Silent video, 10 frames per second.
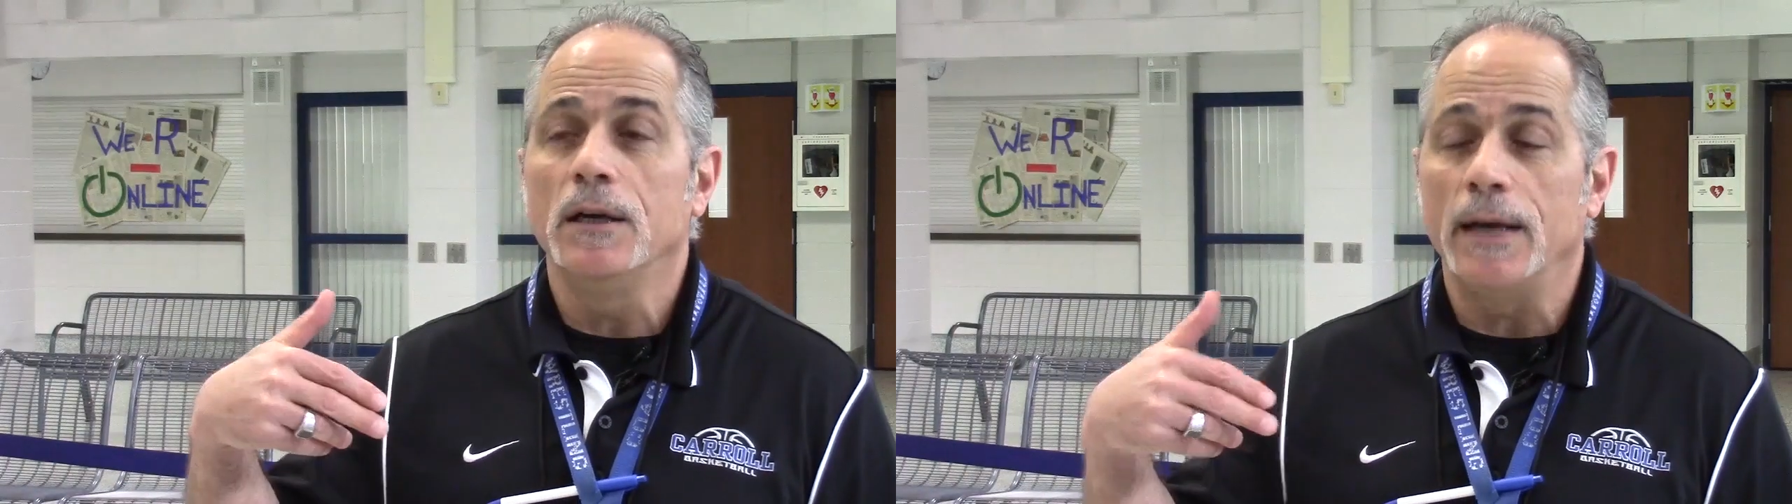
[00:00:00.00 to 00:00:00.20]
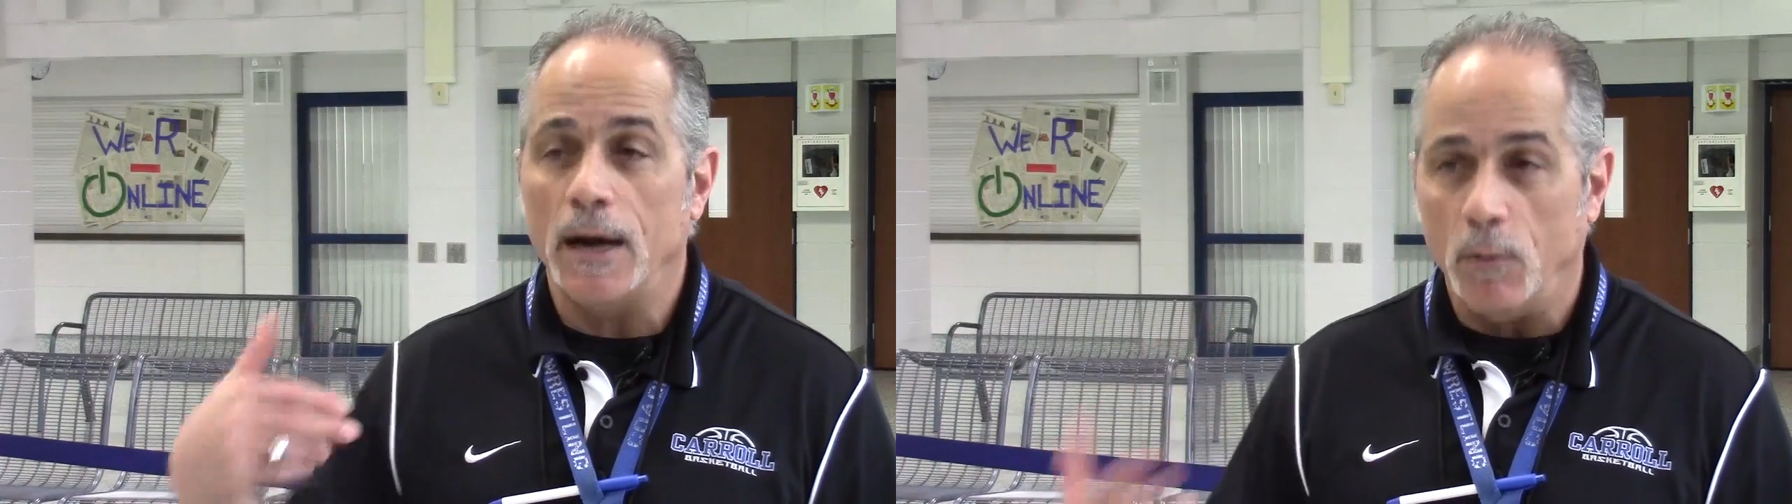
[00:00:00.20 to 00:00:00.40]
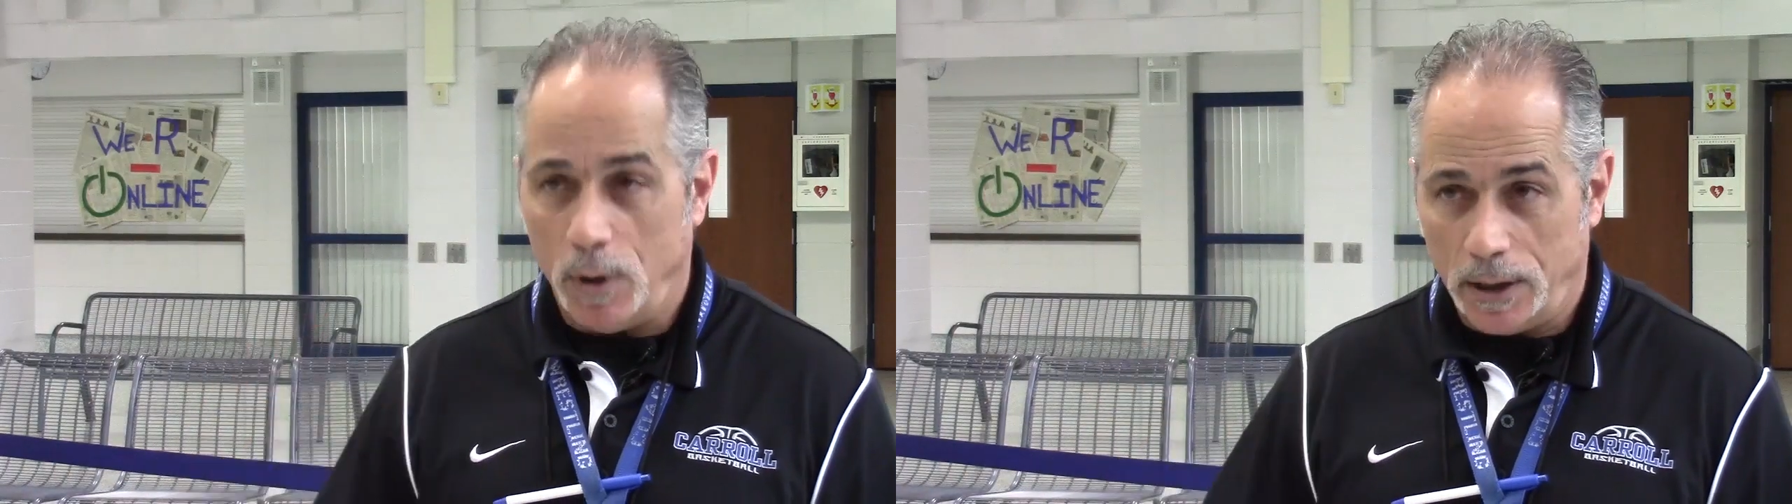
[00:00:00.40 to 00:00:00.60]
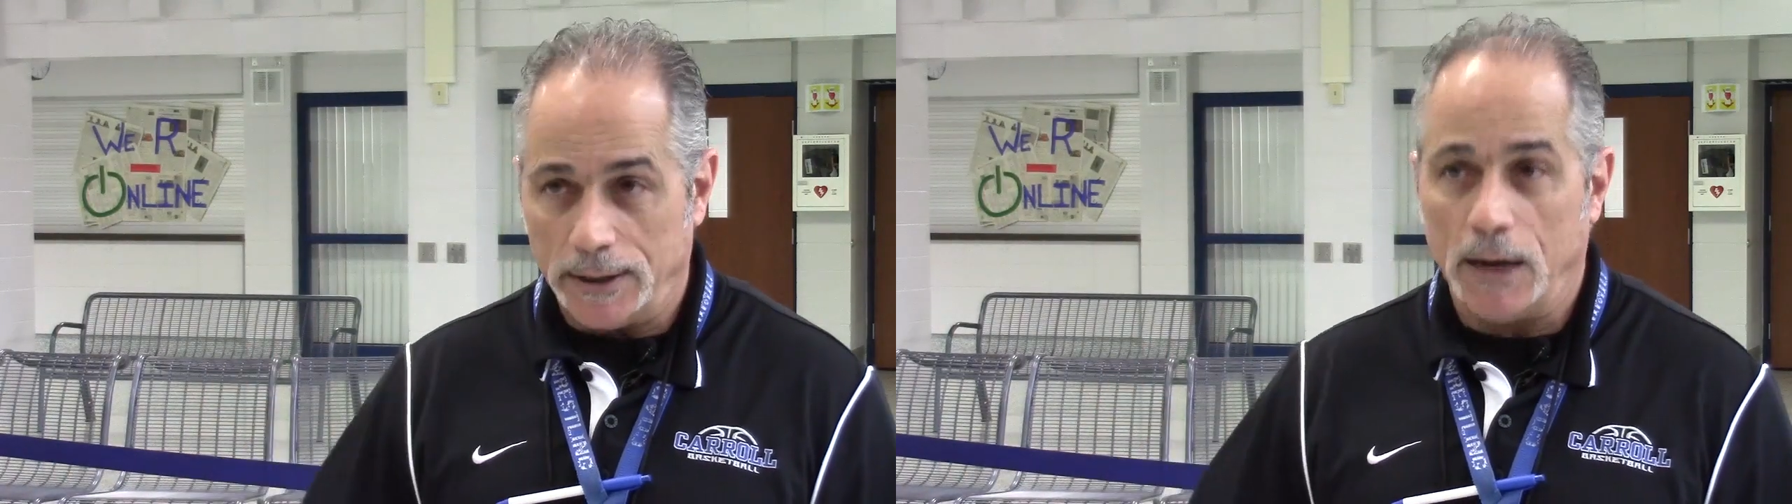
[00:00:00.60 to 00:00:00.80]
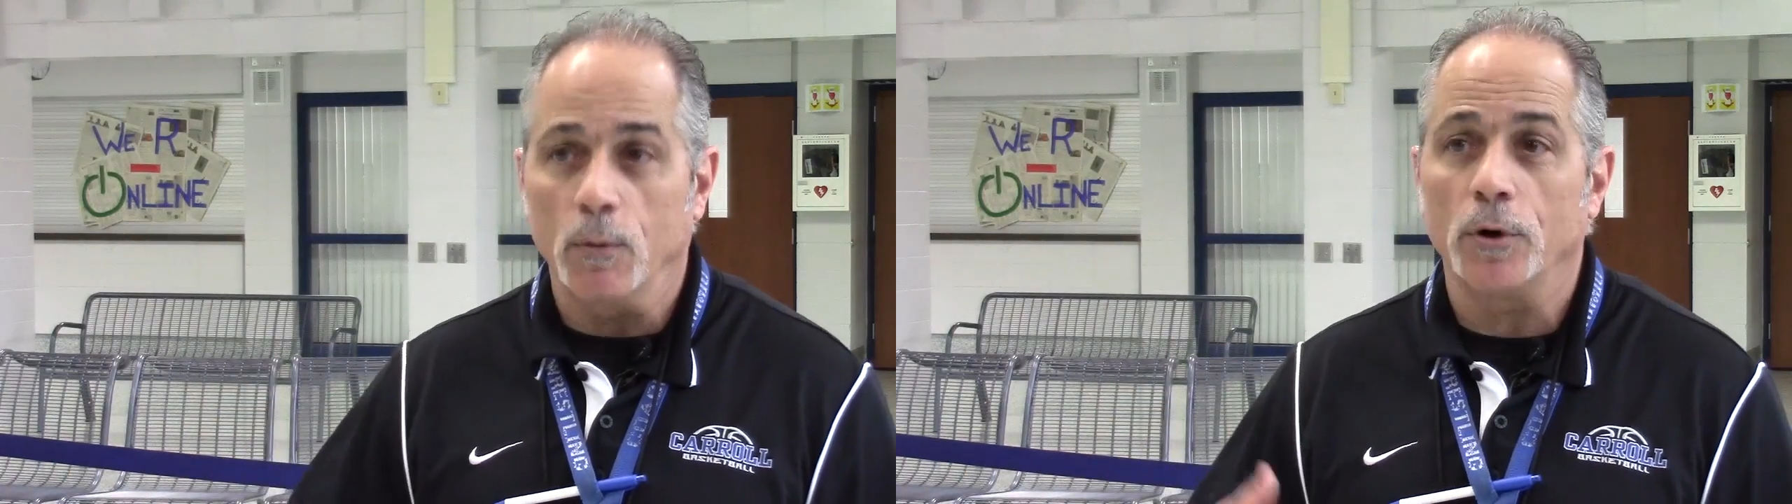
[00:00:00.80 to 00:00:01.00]
Now
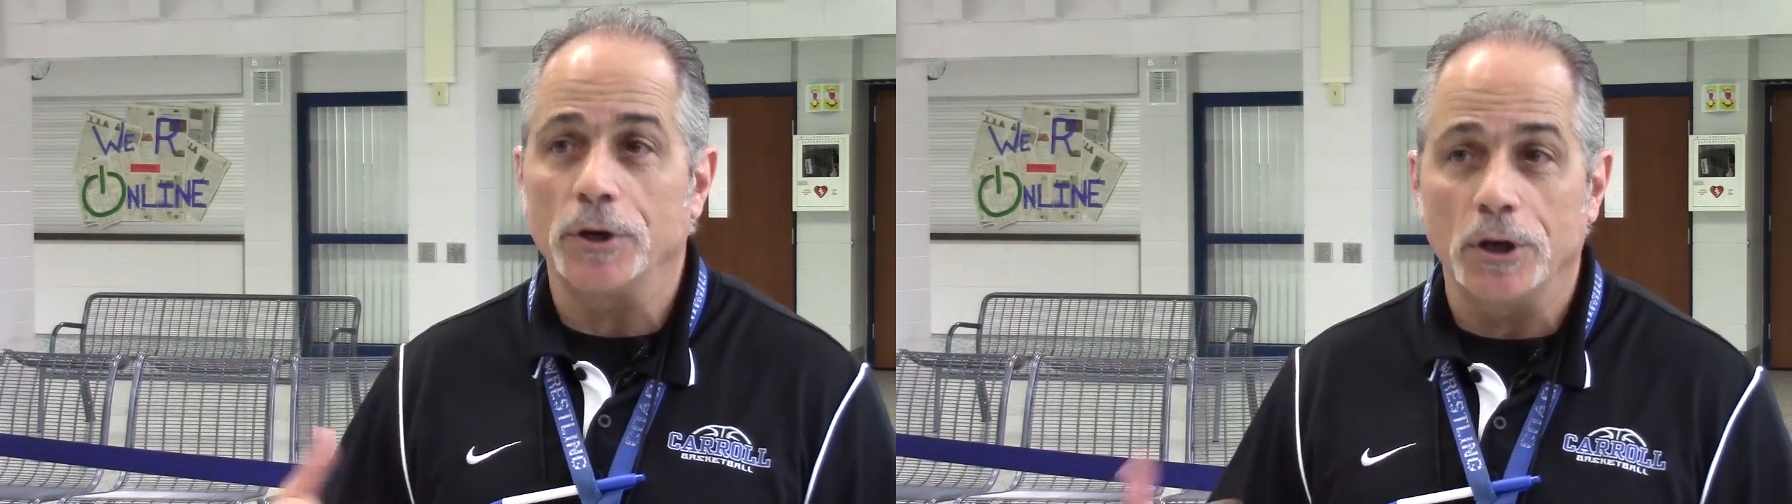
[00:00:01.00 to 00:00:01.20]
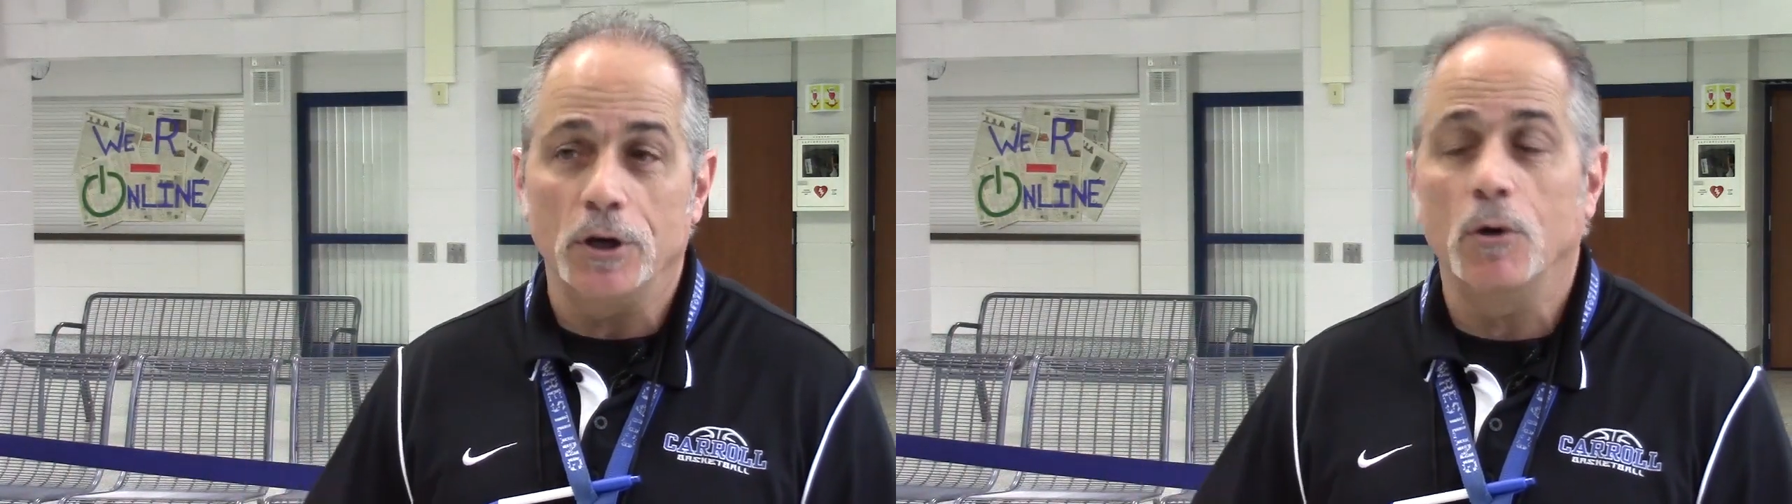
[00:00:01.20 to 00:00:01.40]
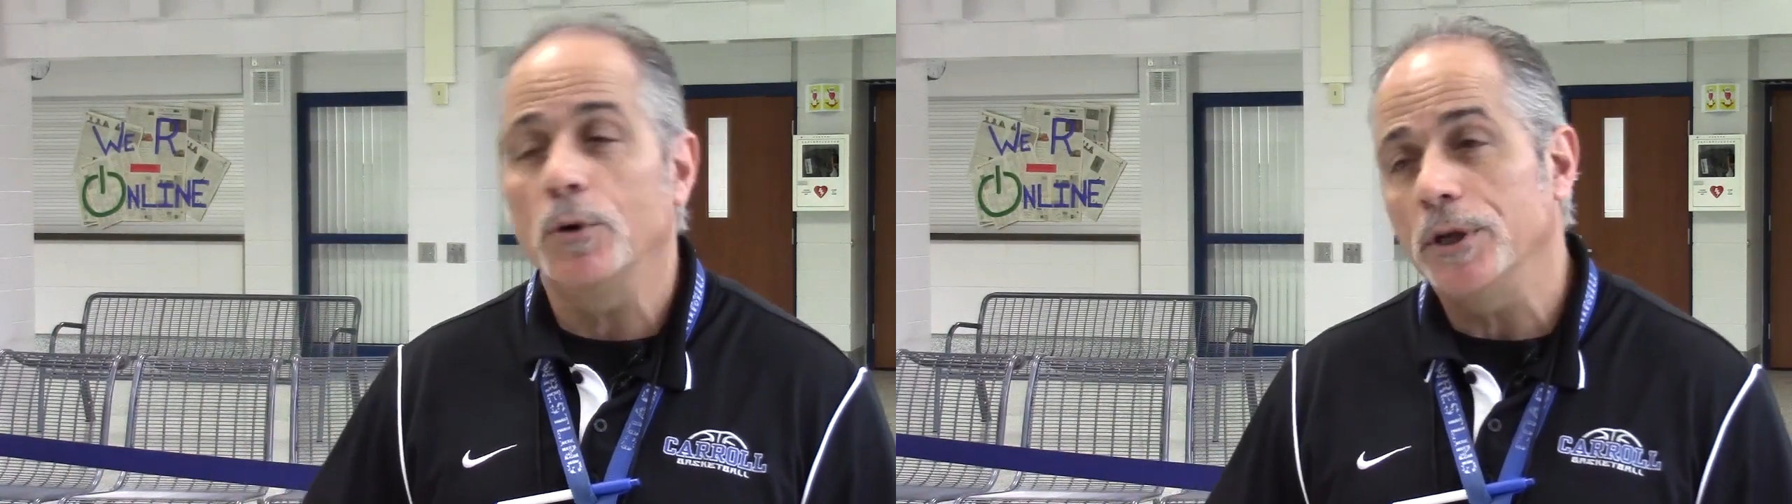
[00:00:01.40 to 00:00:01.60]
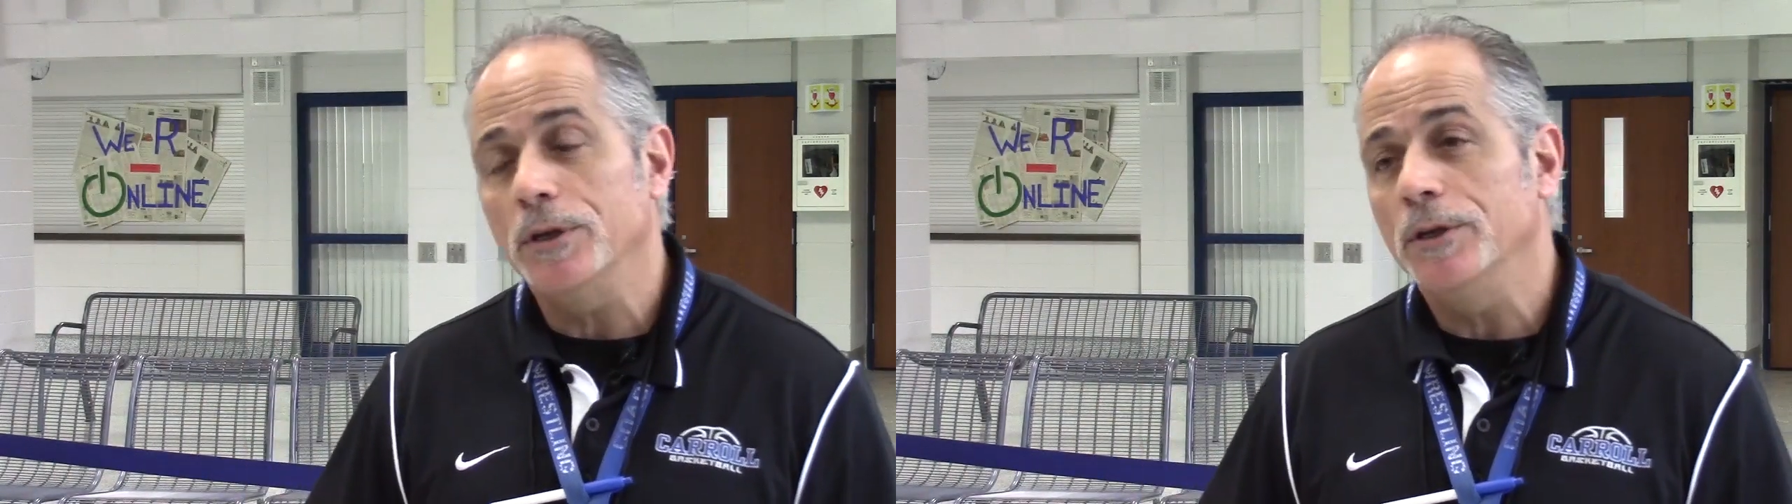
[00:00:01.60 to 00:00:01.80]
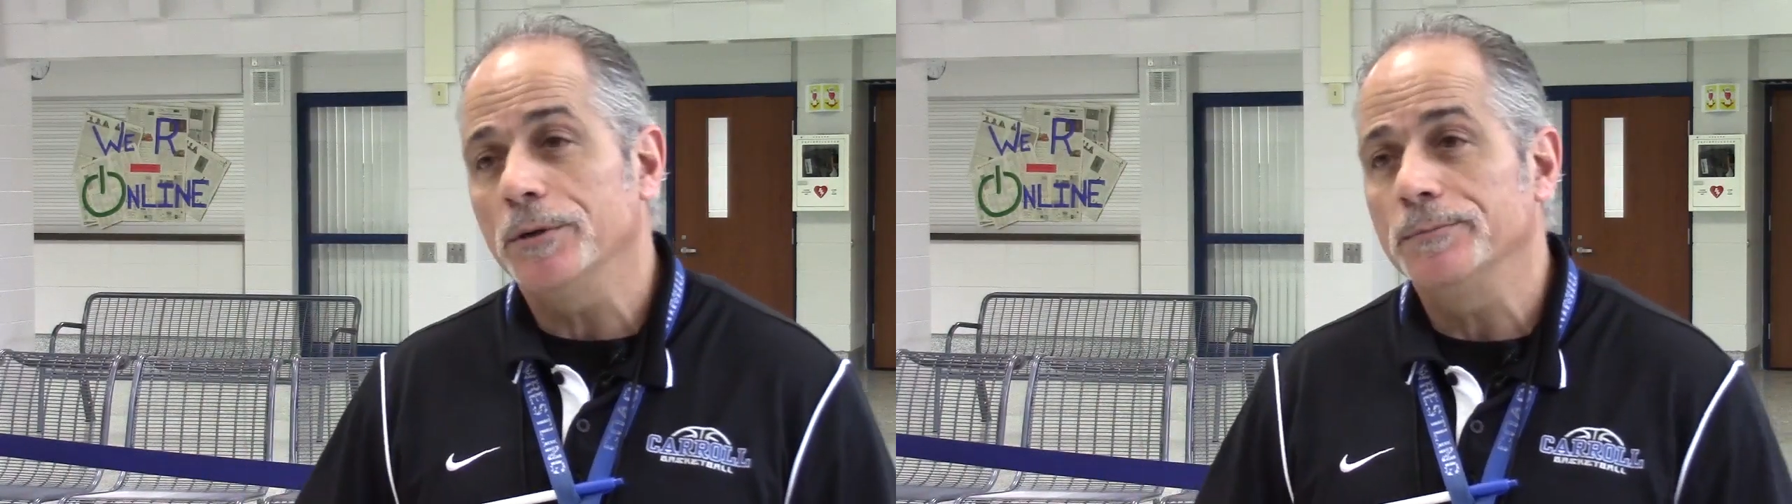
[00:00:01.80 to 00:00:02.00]
what? Now where do you go? What do you do?